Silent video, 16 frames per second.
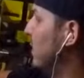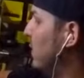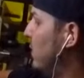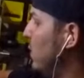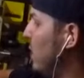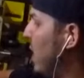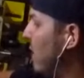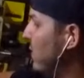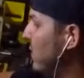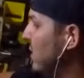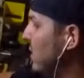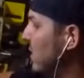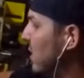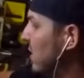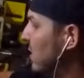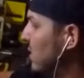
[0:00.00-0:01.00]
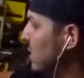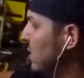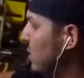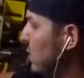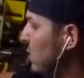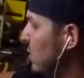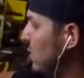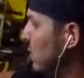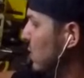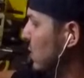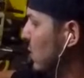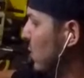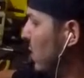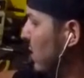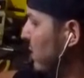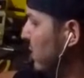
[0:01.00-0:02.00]
you haven't gone to
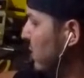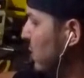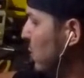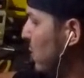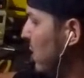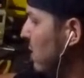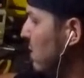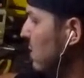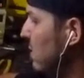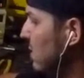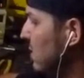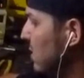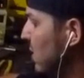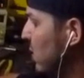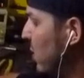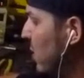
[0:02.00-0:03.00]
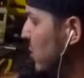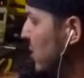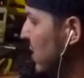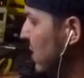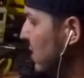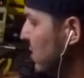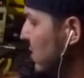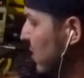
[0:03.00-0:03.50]
Squad for a while, to the website to check